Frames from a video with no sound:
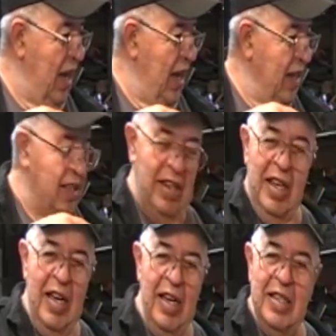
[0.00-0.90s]
It's a
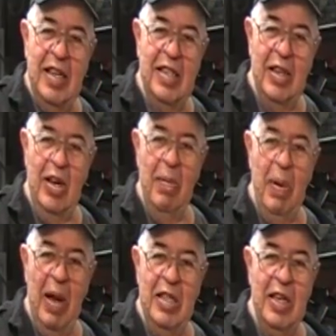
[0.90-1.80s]
thing that sits in your
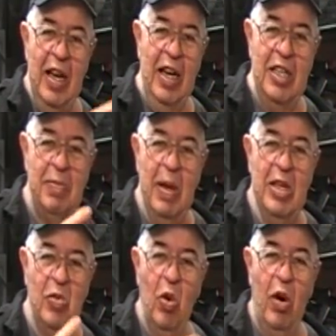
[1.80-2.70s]
bench and it
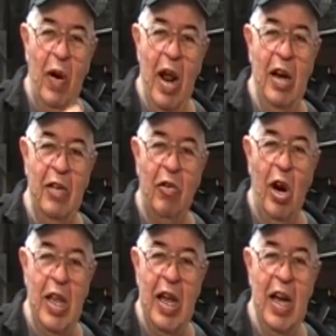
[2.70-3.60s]
spins wood around in
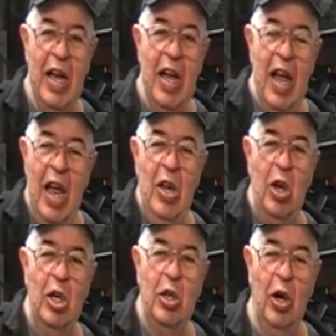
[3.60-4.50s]
front of you and you
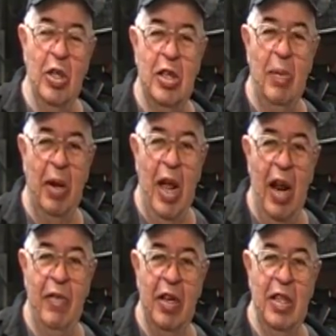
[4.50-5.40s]
can turn something out
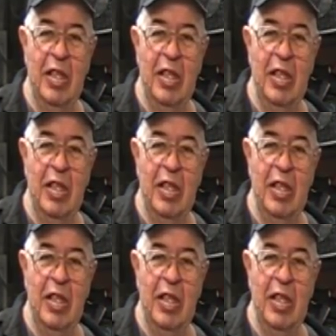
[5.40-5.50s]
of it.